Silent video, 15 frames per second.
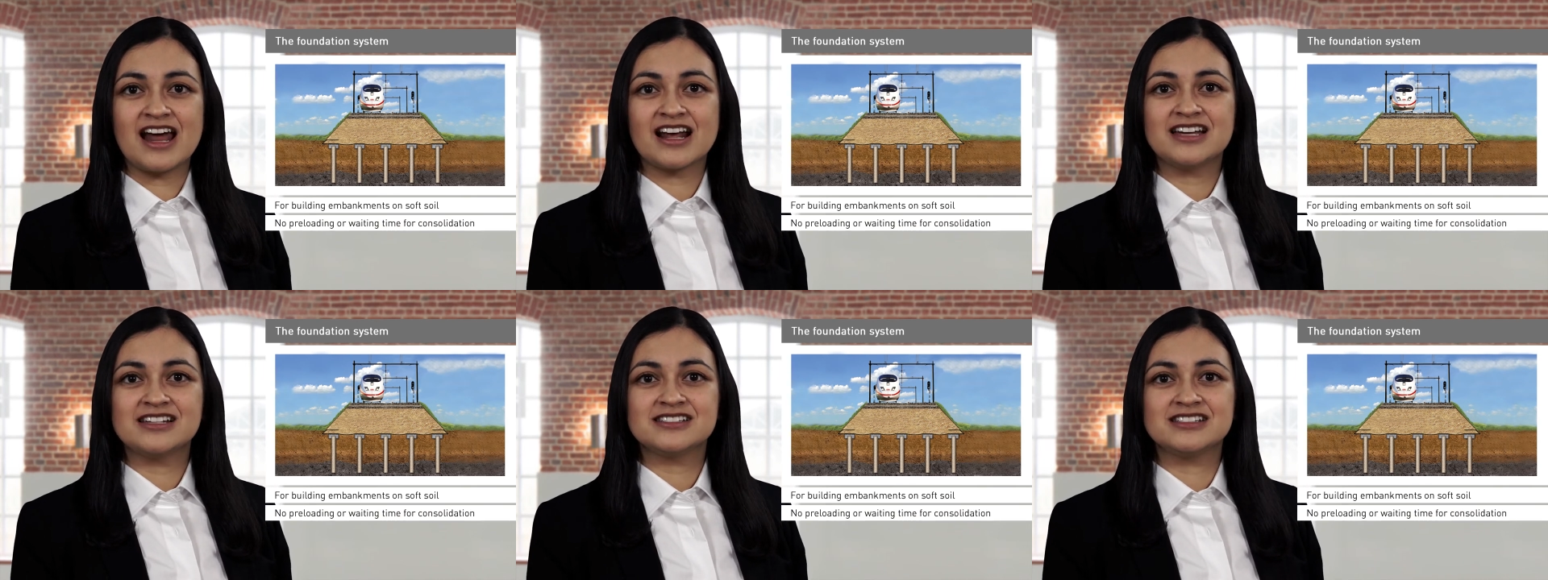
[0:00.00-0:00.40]

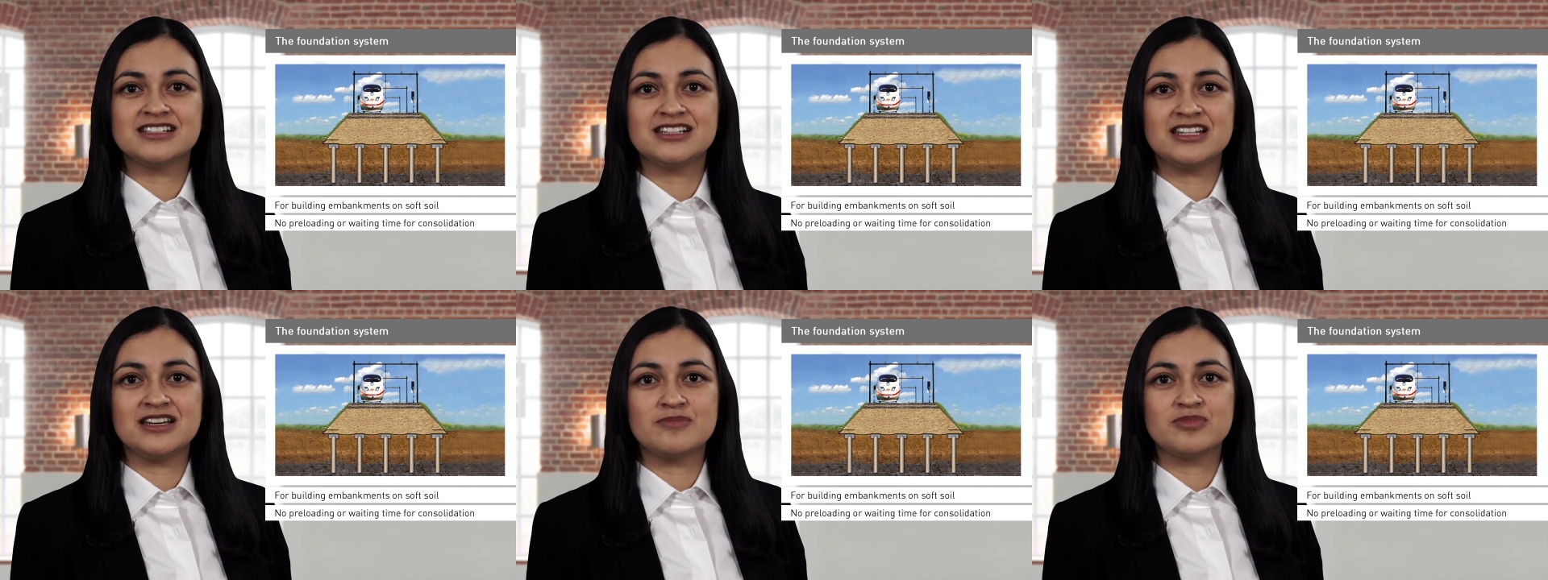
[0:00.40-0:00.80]
or
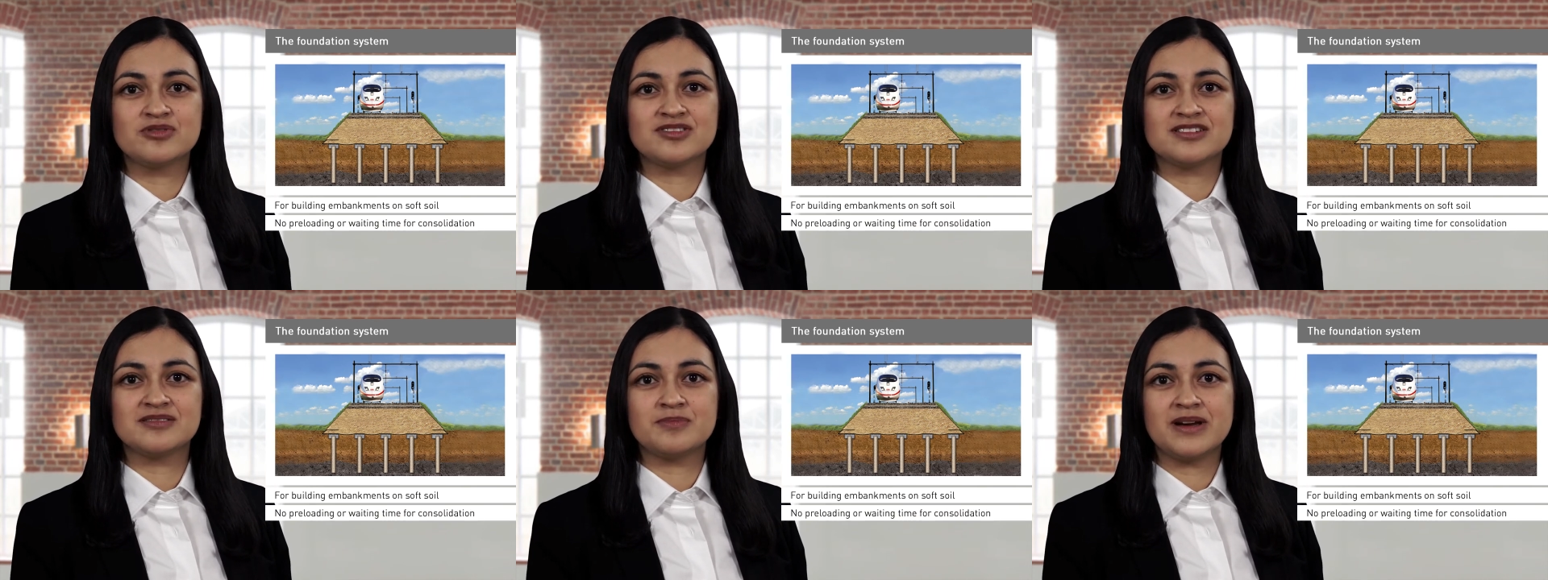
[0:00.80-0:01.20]
waiting
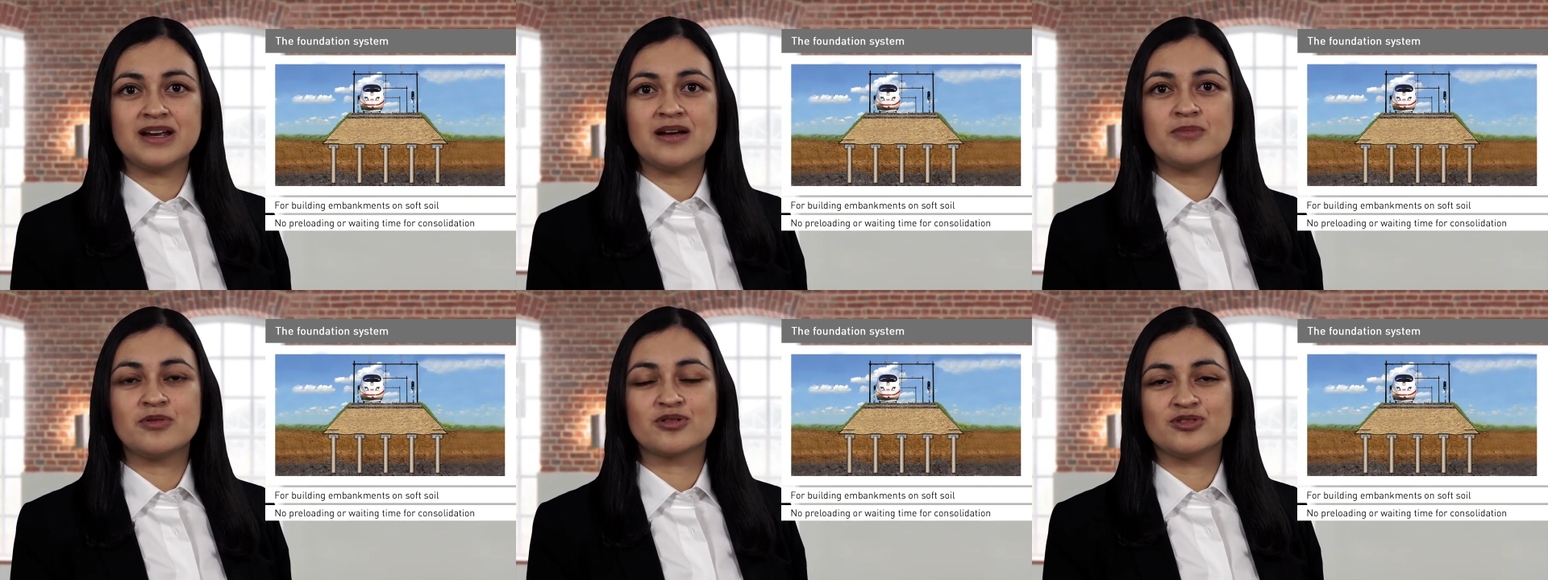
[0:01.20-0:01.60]
time for
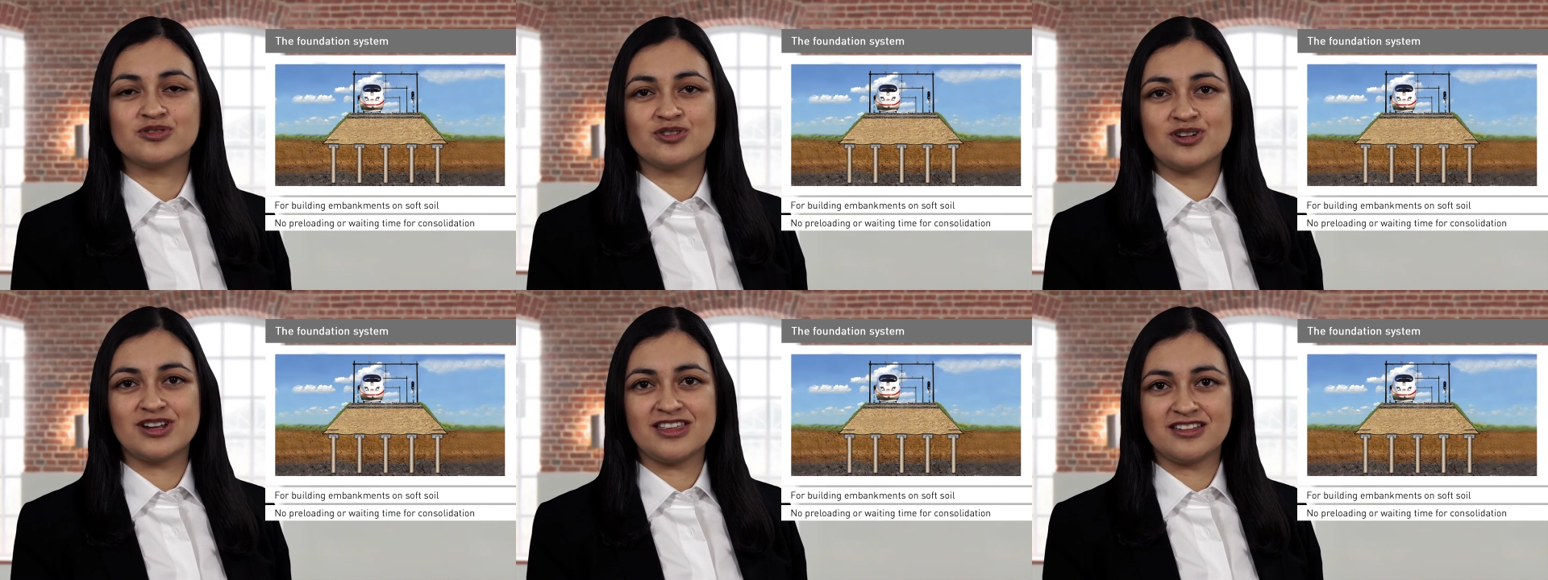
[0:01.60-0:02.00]

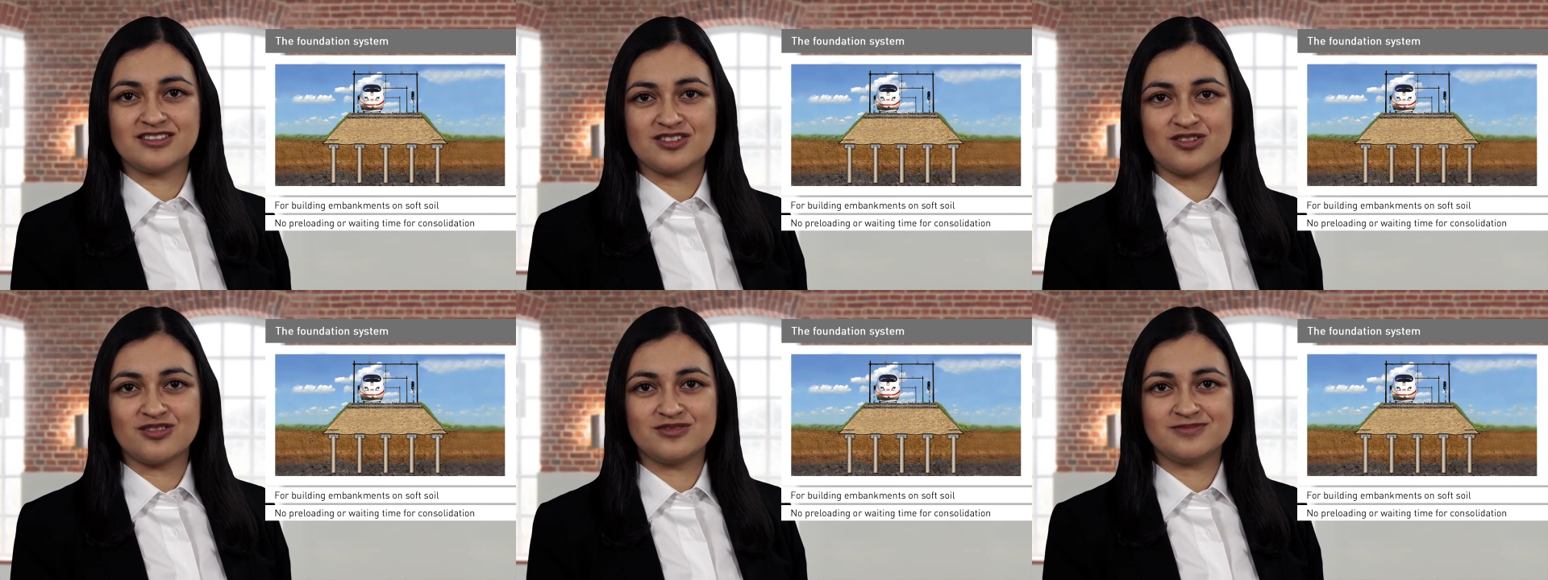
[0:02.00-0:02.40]
consolidation is
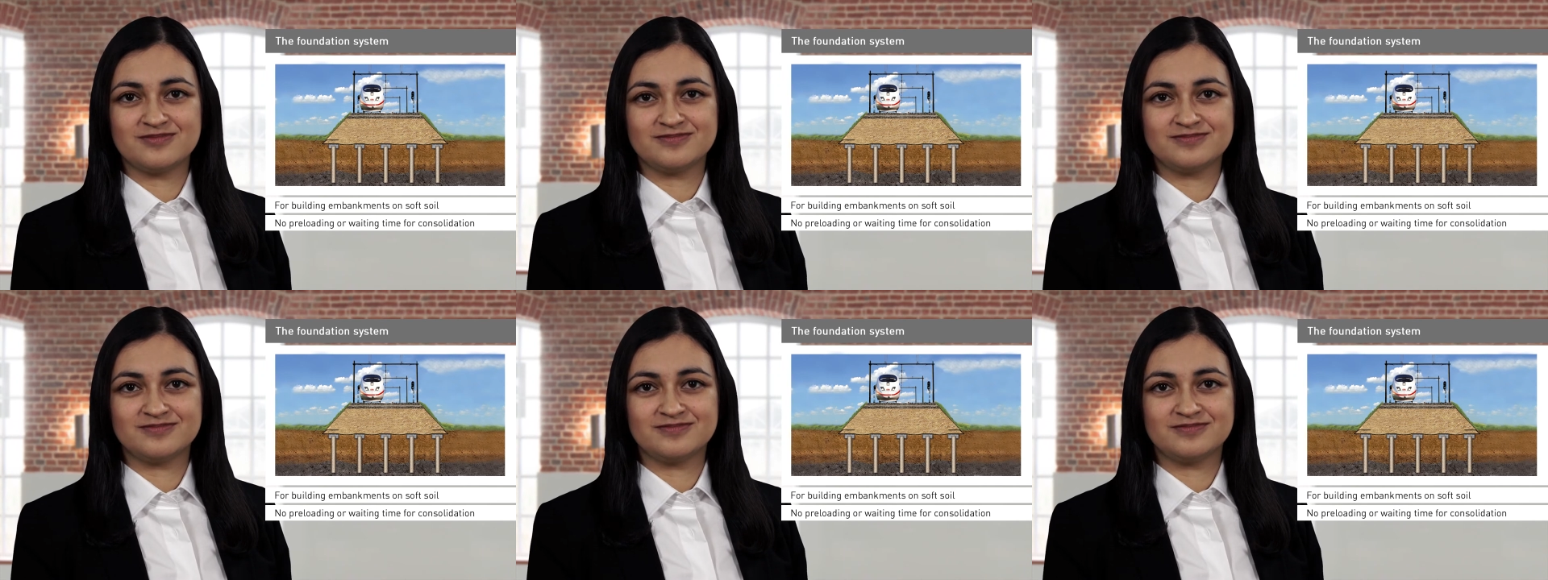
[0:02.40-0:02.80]
required.